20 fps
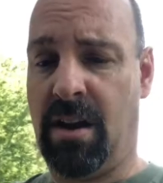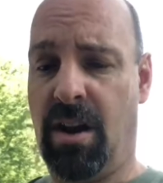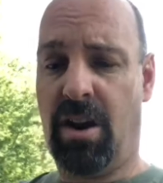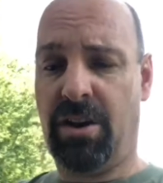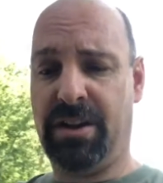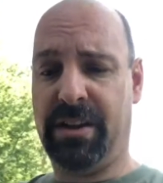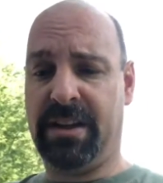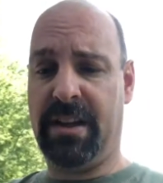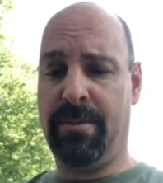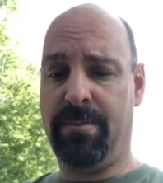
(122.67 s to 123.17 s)

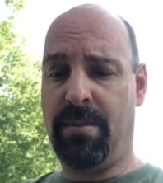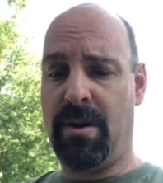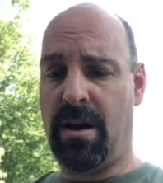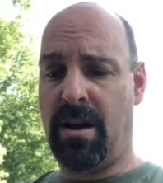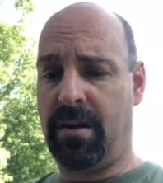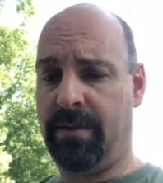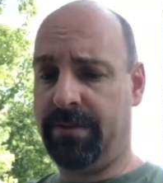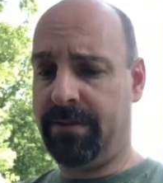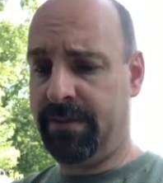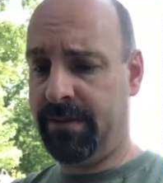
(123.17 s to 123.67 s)
hard to come
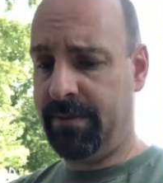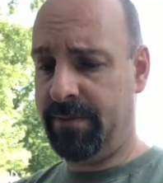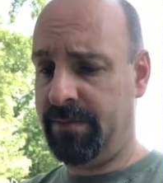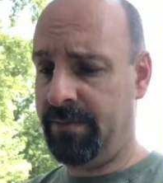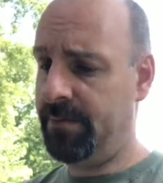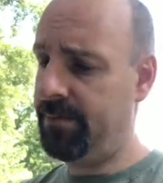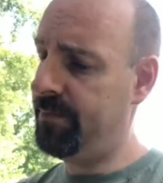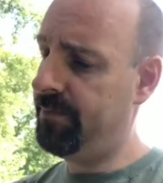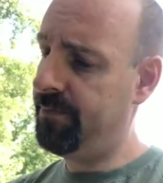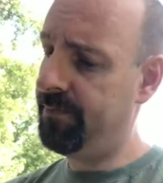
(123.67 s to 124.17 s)
off.
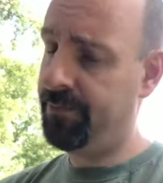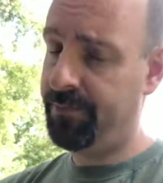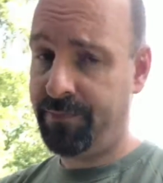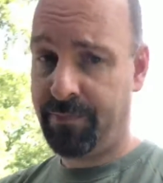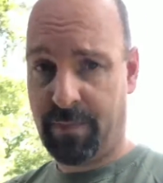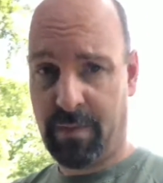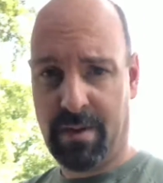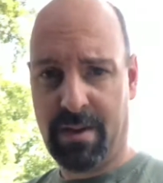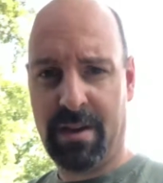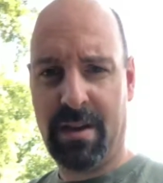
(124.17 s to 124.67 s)

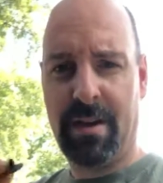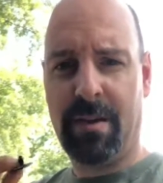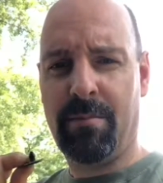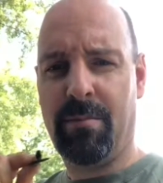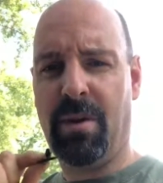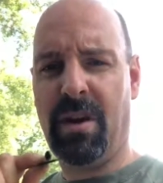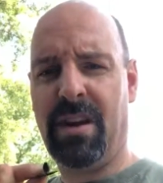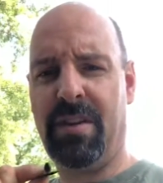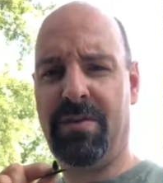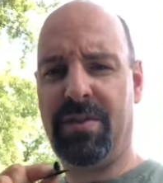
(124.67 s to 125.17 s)

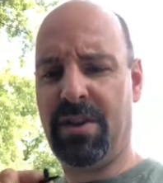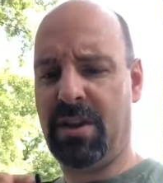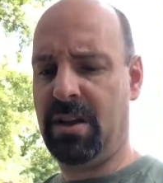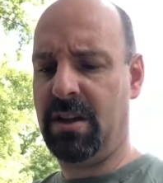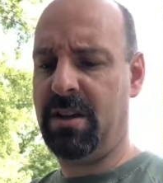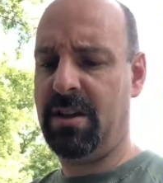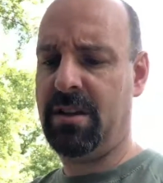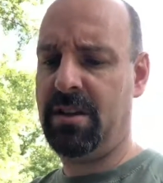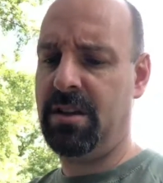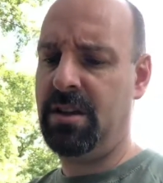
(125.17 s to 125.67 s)
But if you
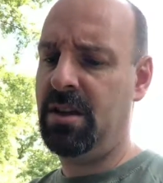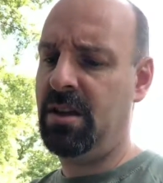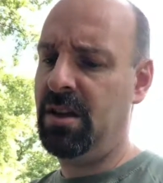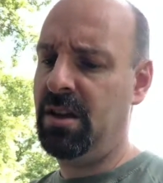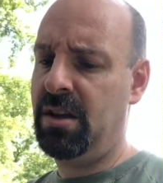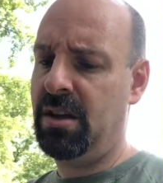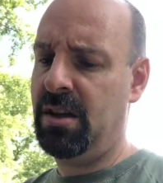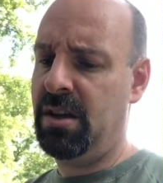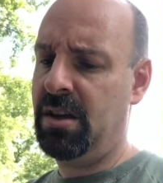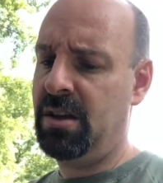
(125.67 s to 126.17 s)

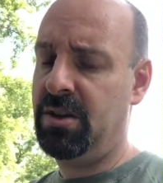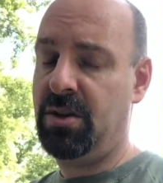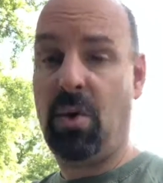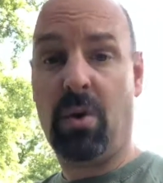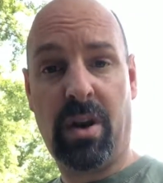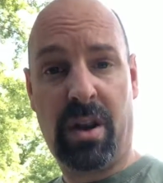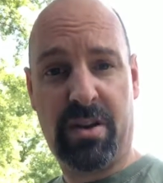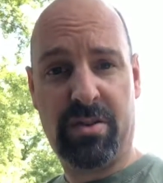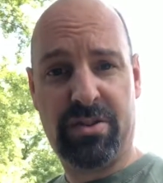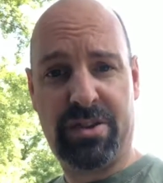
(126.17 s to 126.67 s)

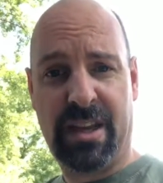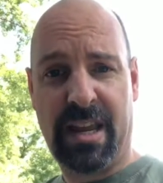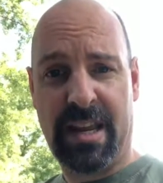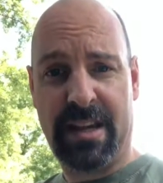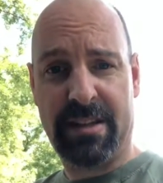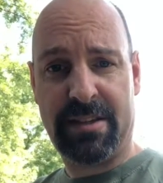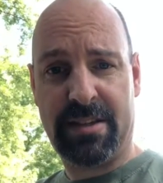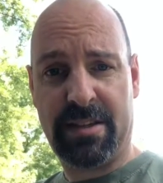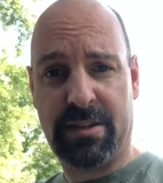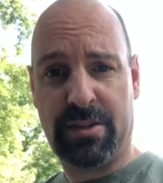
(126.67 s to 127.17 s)
don't understand
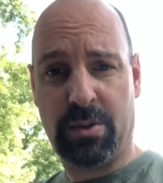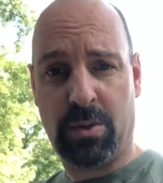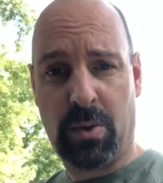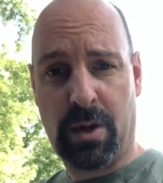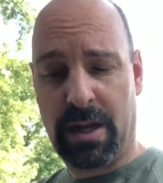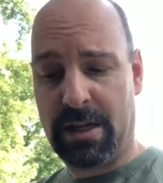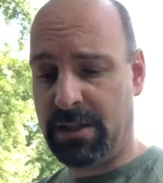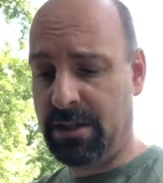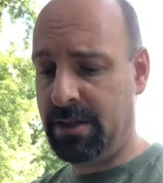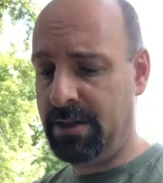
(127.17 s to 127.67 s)
the
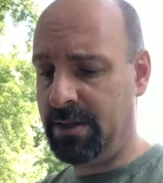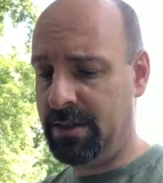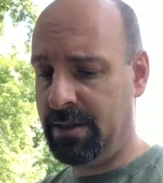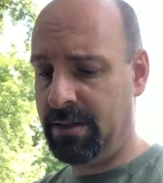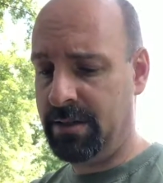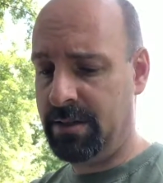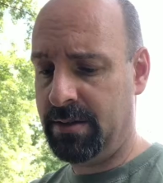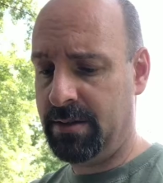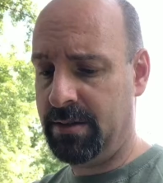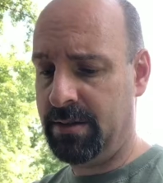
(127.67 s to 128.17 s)
situation
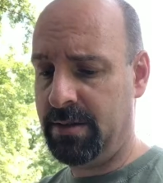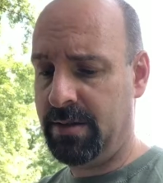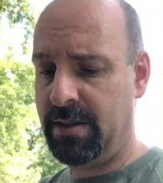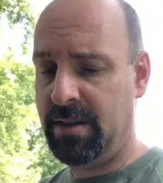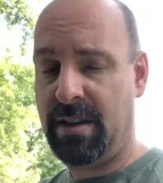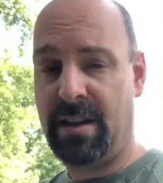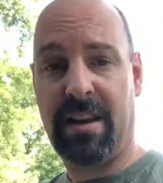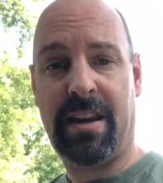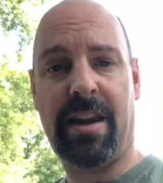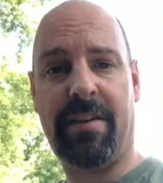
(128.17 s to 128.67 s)

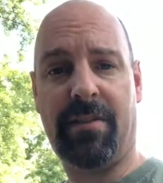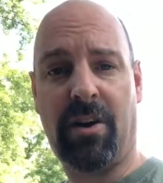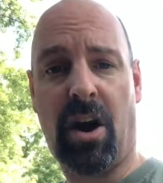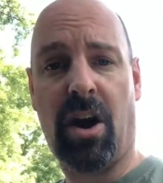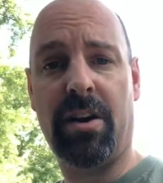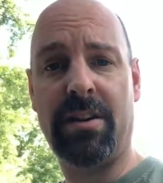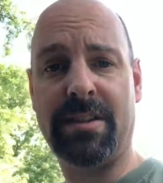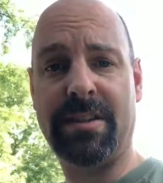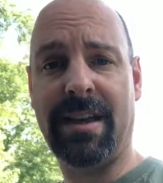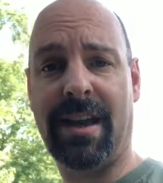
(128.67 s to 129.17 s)
and have a
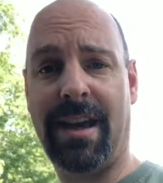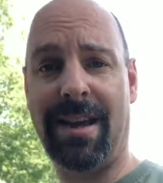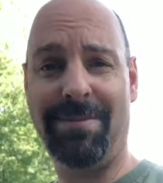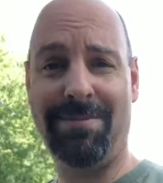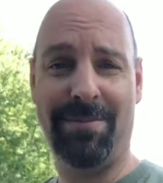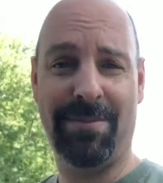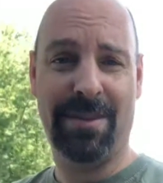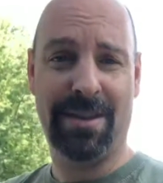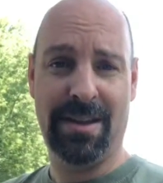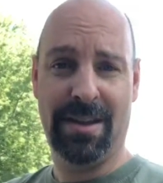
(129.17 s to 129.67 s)
hard
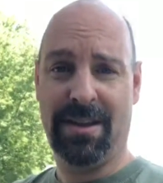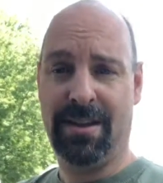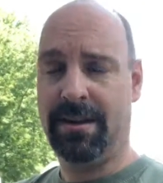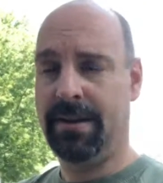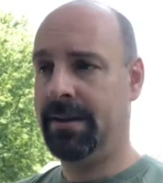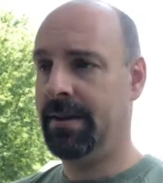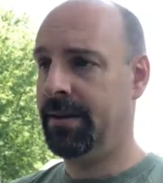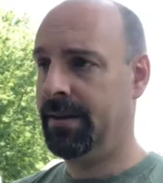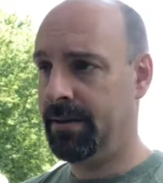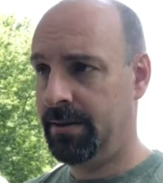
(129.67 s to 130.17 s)
time,
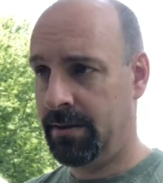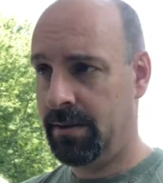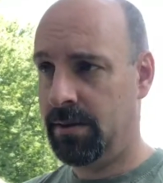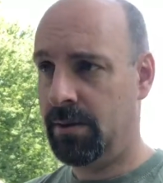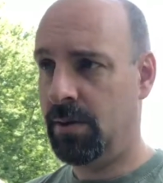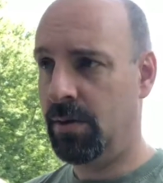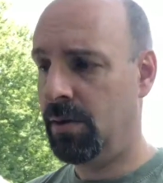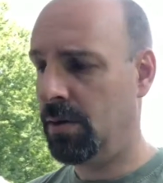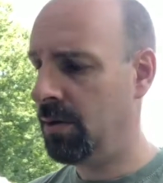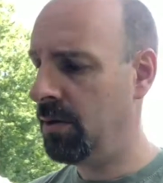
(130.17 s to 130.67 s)

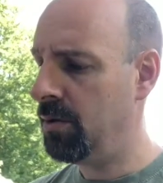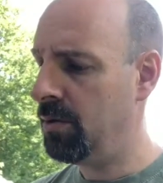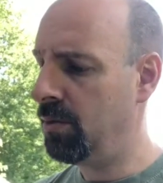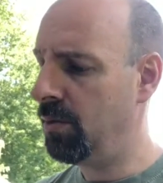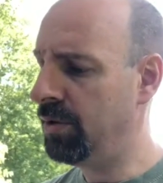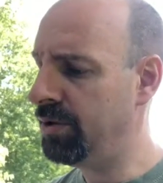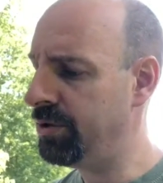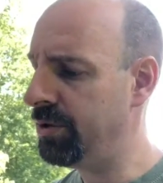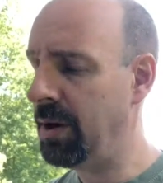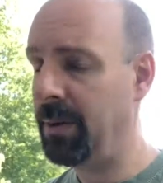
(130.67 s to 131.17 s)

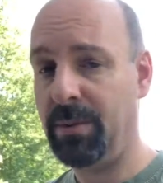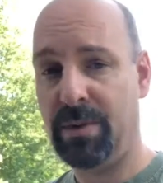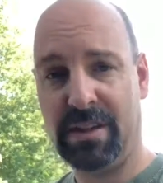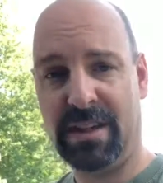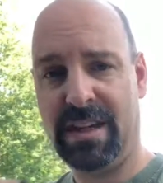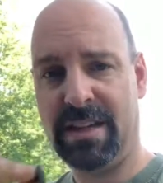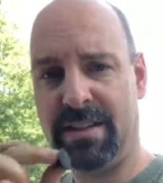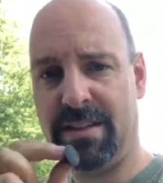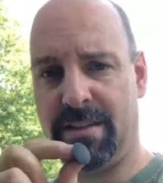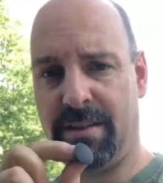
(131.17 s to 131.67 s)
once you're able to
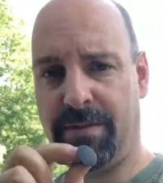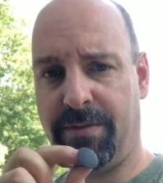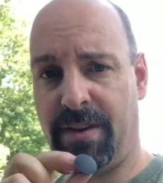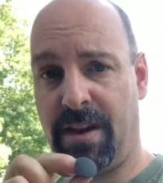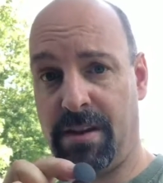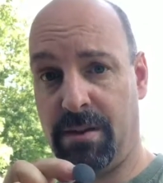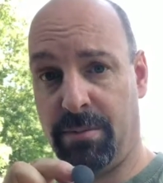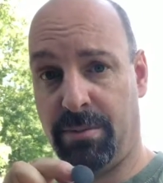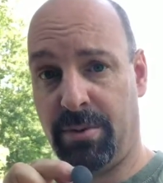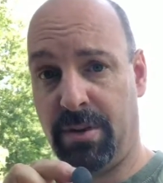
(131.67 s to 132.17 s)
get to the
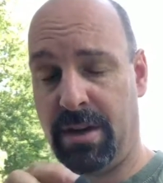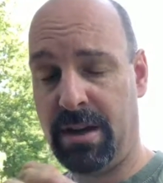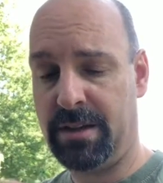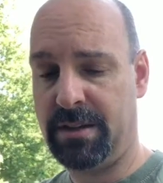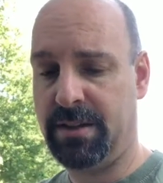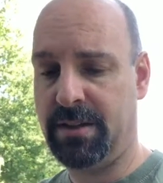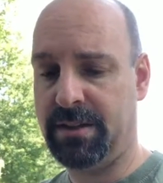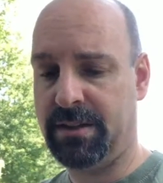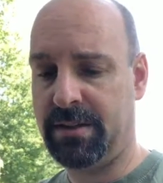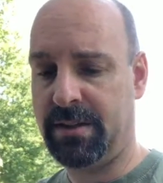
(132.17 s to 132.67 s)
final
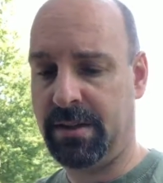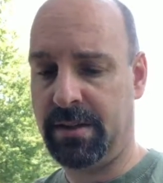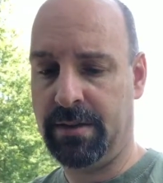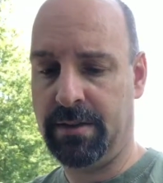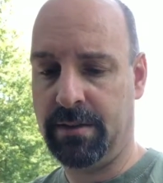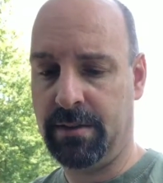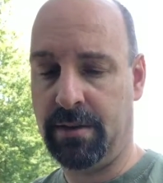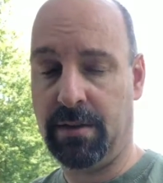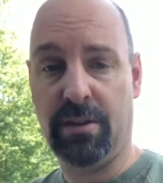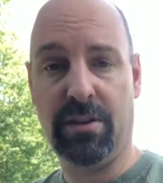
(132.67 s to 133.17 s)
product,
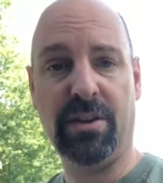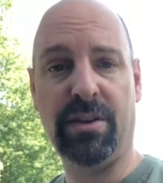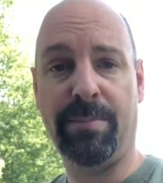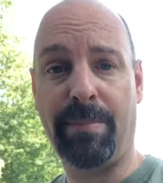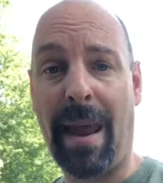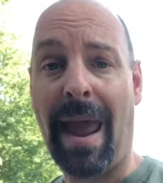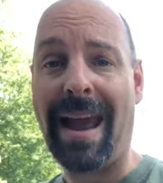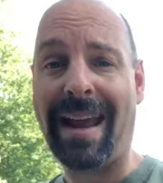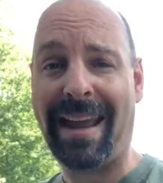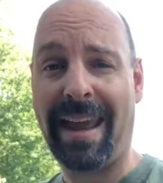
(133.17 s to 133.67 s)
look
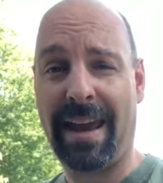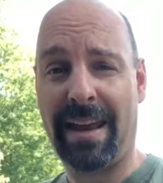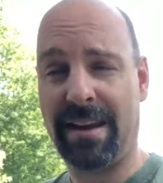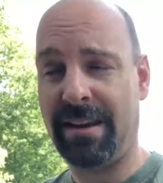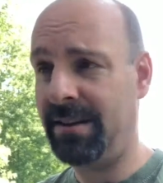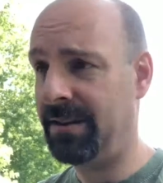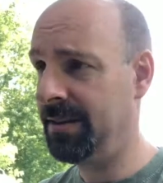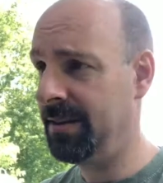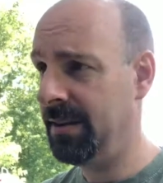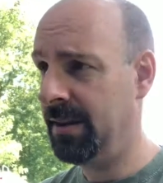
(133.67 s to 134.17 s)
back at it
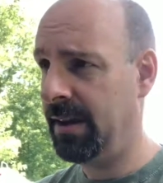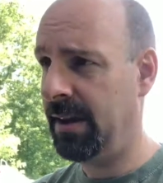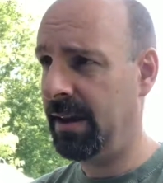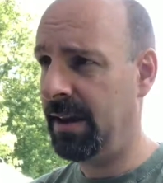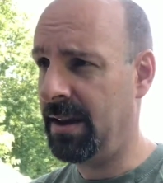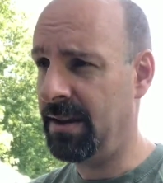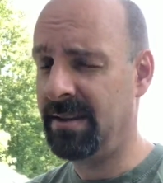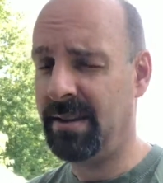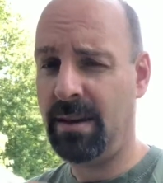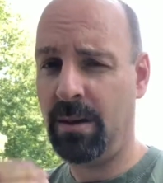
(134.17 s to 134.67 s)

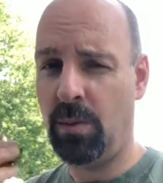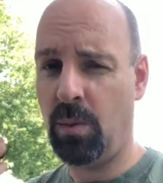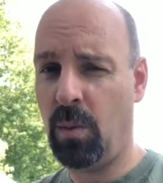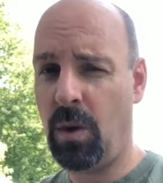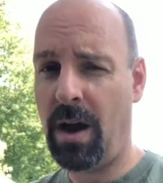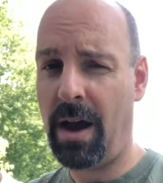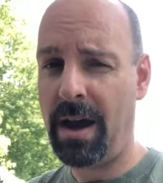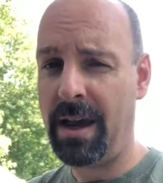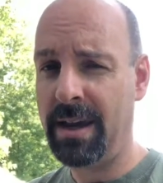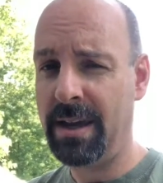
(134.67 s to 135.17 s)
and see
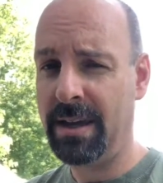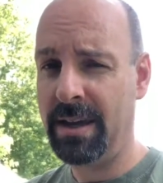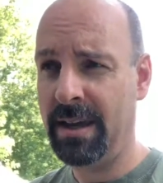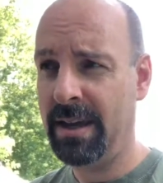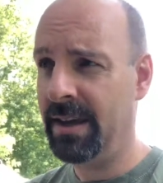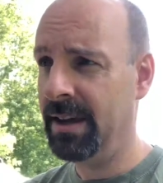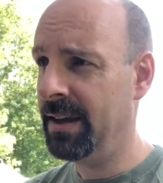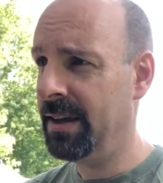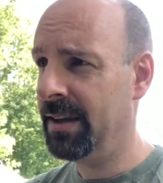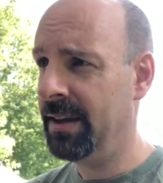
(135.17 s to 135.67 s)
why
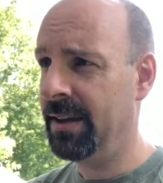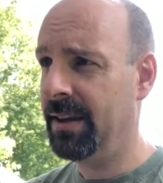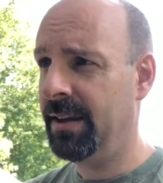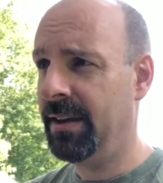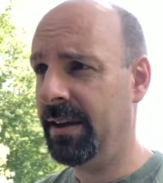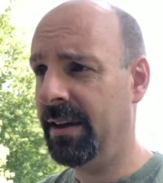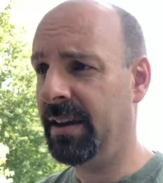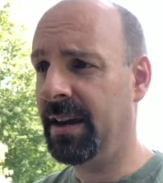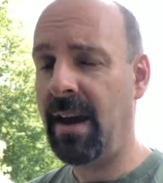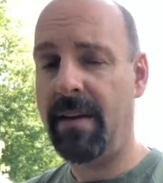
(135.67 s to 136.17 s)

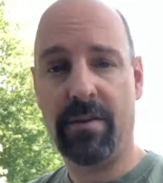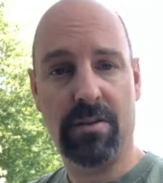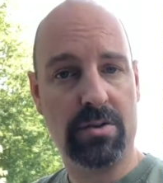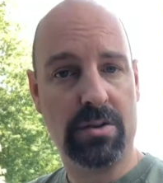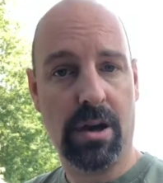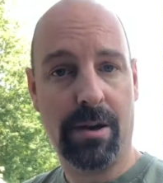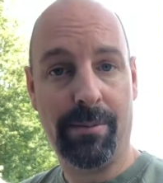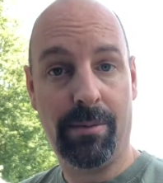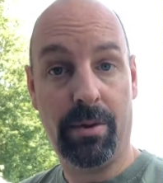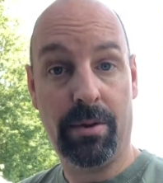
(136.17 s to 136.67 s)
it gave you
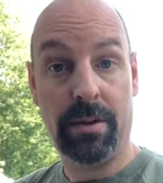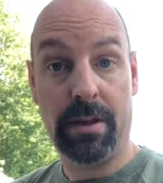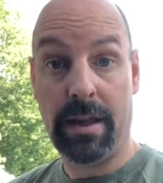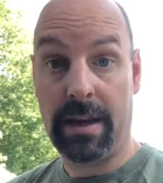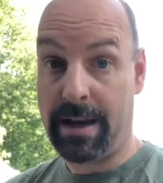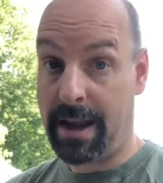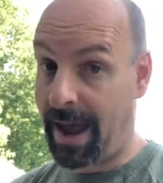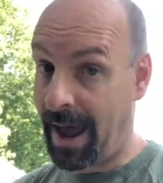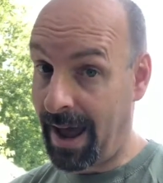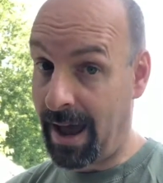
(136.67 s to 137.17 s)
trouble
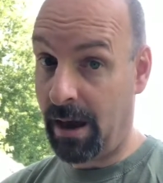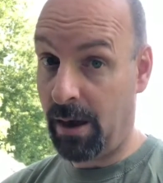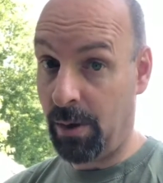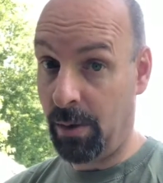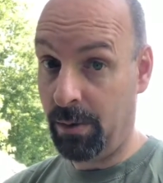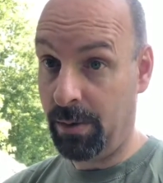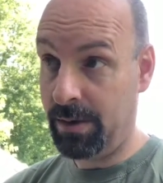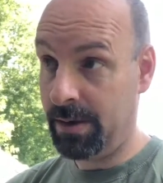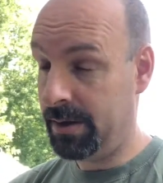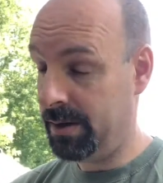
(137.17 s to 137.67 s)
and
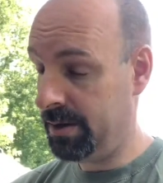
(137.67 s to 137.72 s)
how